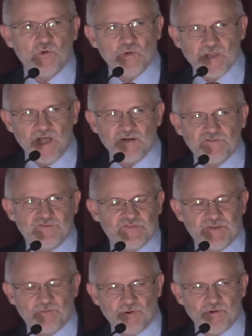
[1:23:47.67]

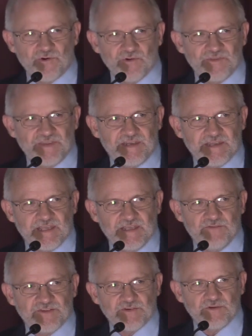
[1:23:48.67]
loved the world that he
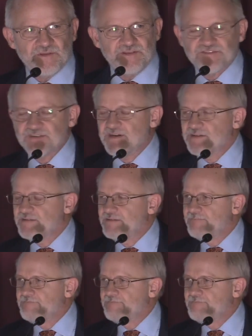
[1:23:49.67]
gave his only son.